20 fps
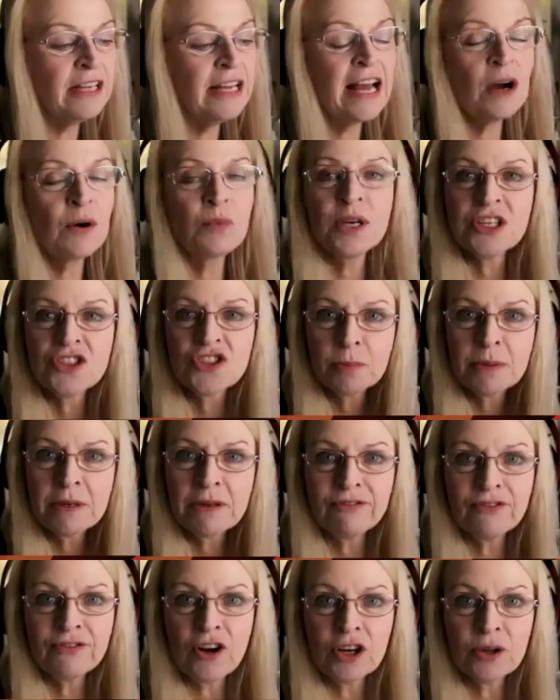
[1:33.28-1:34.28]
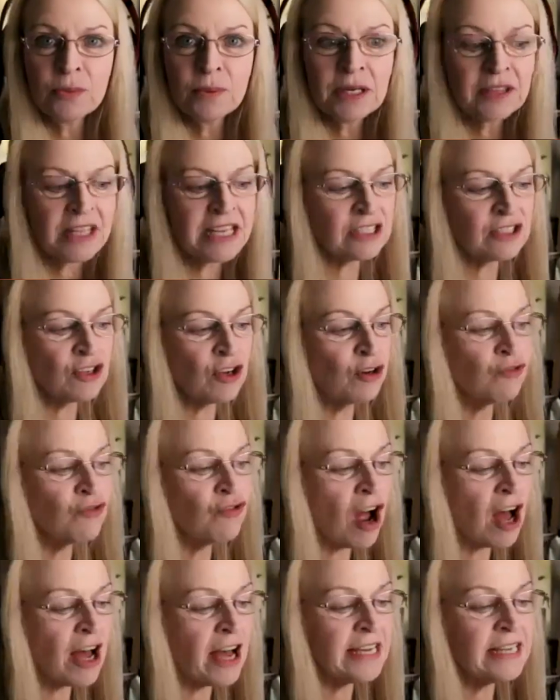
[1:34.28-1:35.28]
We shall be following this on
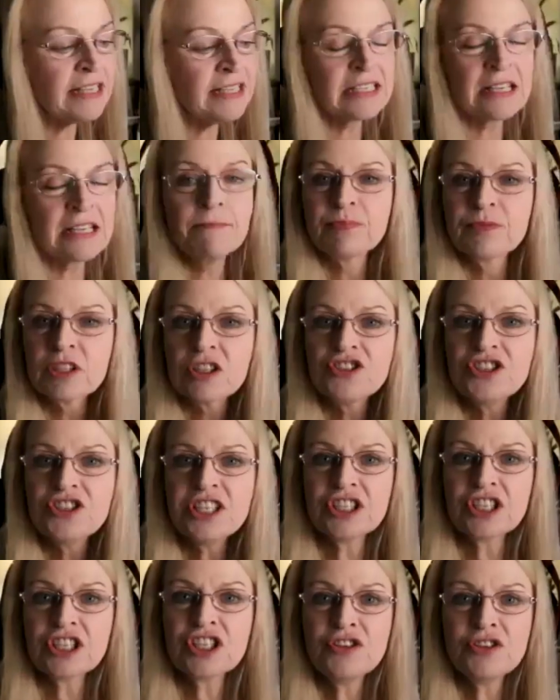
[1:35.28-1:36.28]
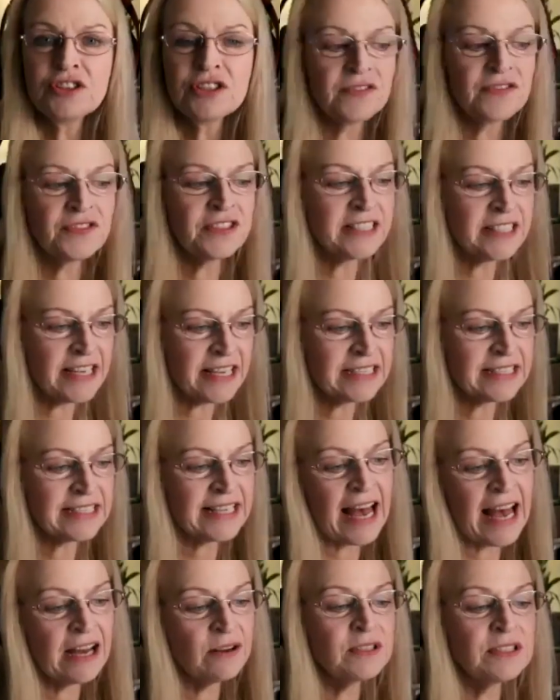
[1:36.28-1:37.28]
Rise. She's accused of 6
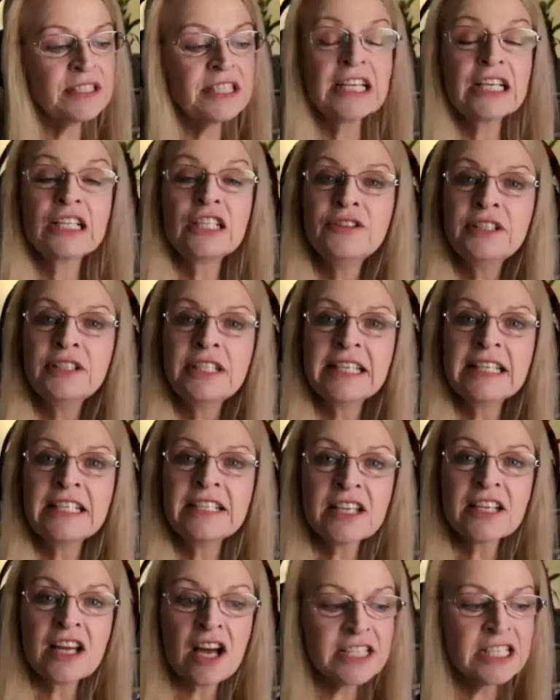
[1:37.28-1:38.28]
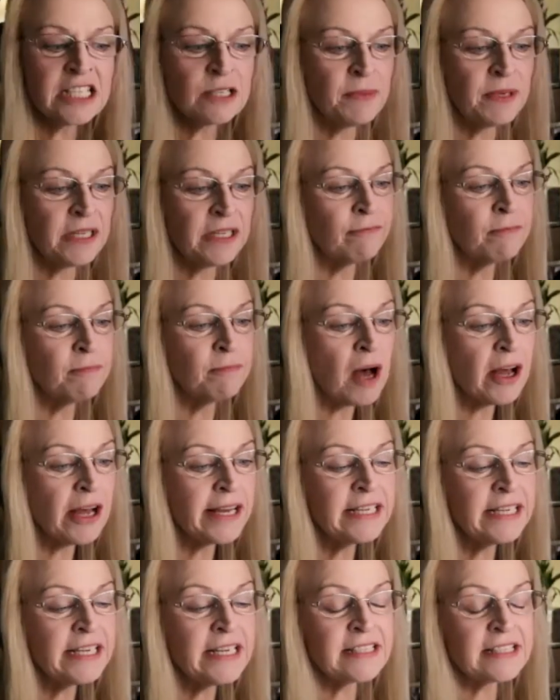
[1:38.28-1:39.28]
counts, including enticement of
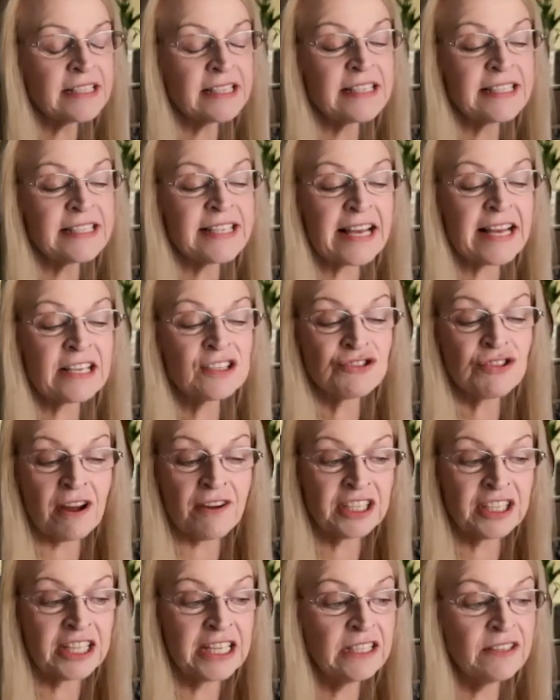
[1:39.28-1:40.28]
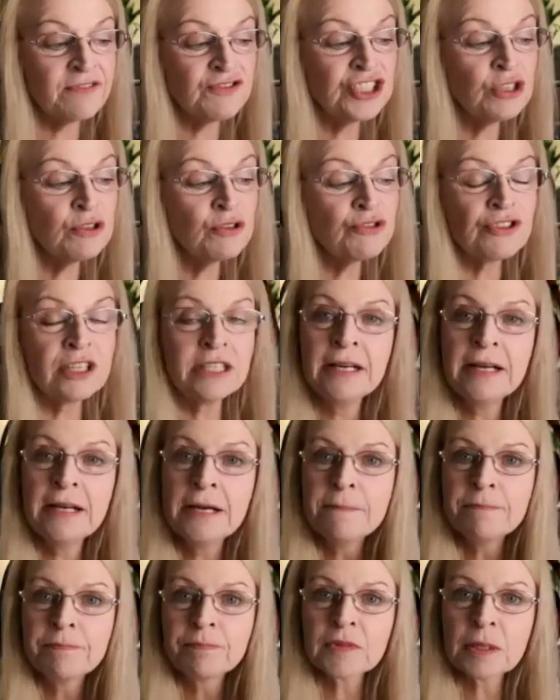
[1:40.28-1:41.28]
minors and sex trafficking of children.
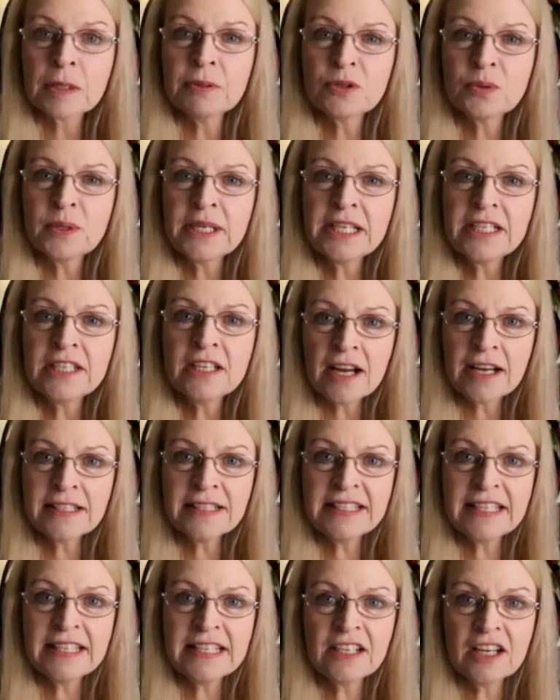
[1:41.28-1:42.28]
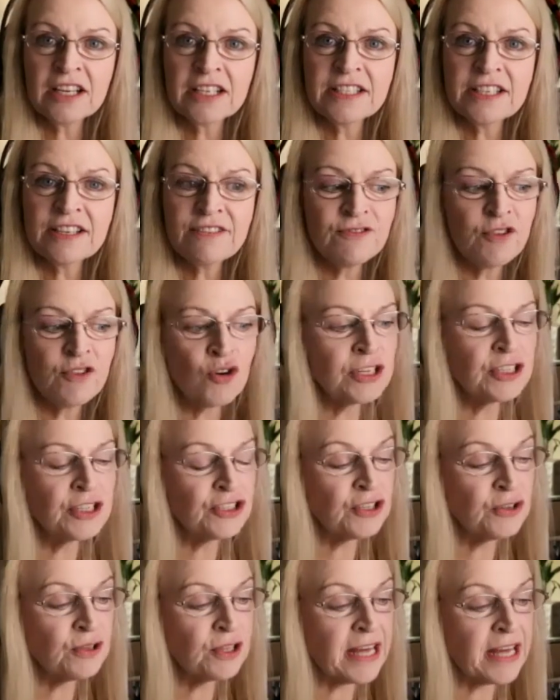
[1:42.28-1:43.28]
Between 1994 and
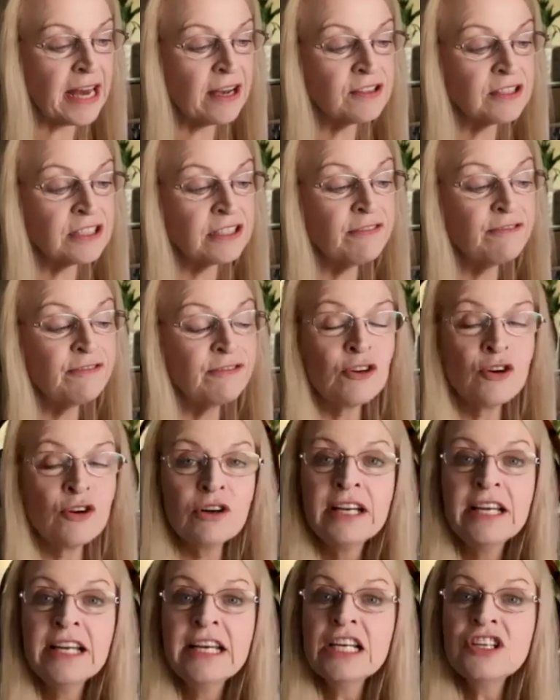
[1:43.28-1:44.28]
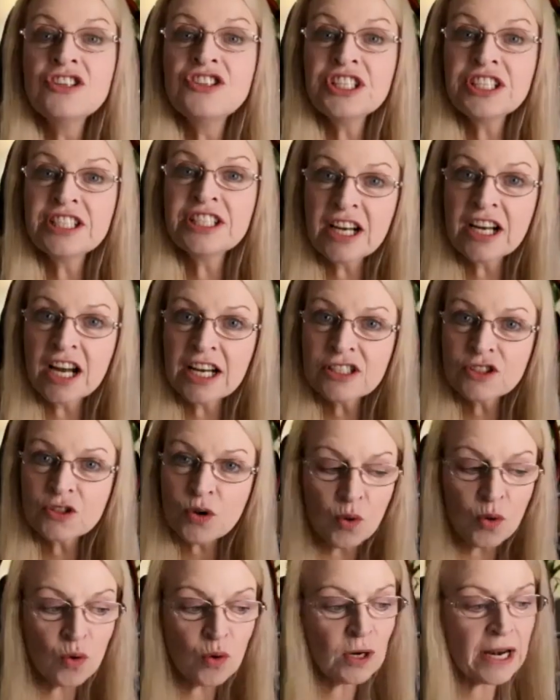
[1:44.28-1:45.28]
2004, she denies
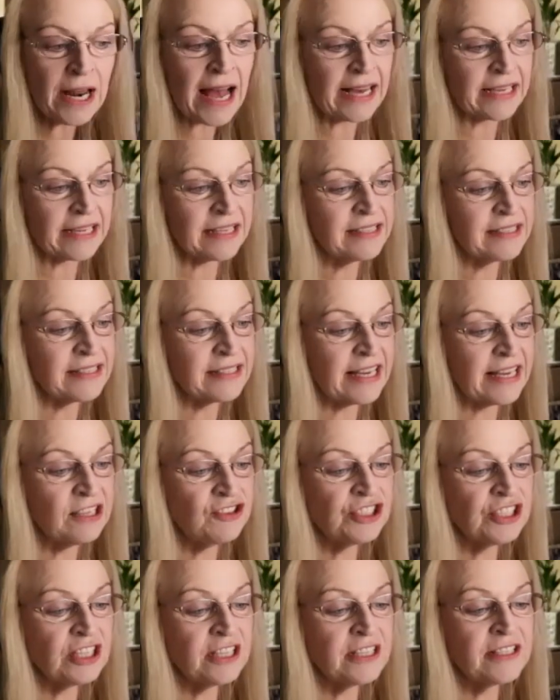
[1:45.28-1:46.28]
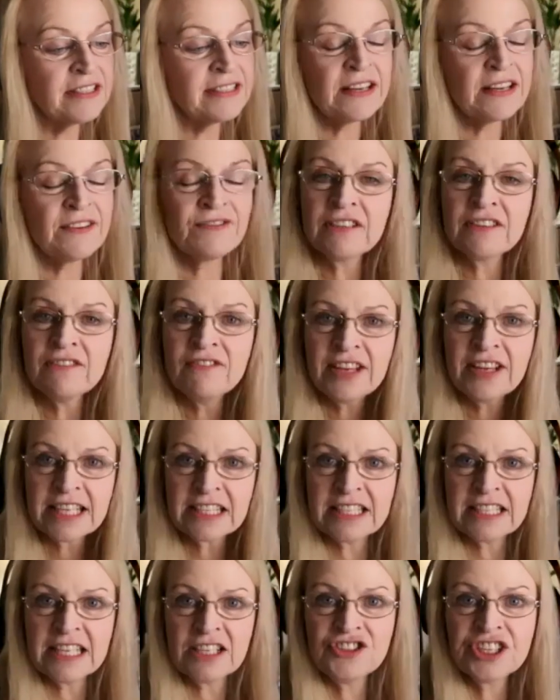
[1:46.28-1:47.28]
all accusations. If
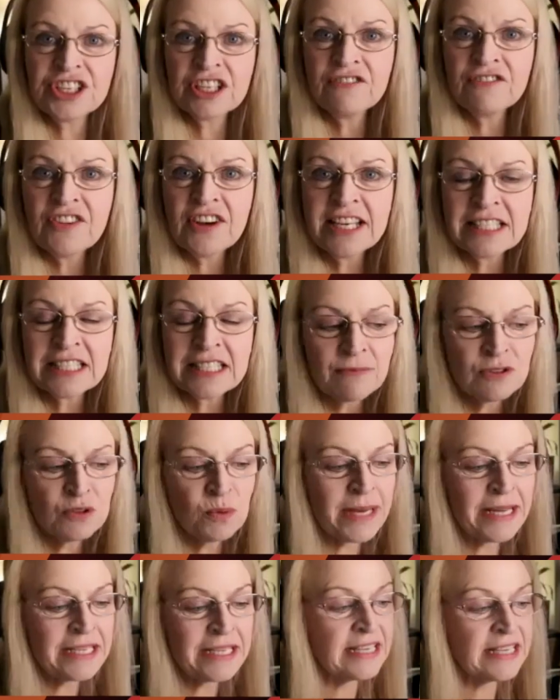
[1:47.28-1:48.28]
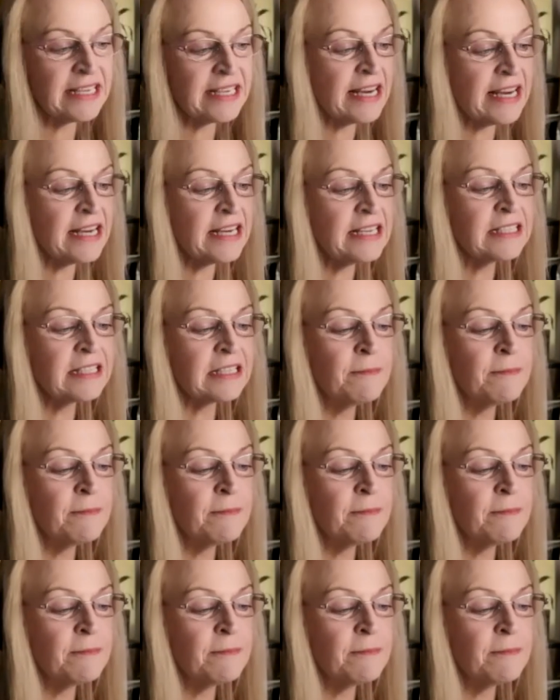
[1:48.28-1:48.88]
convicted, she could face up to 80 years.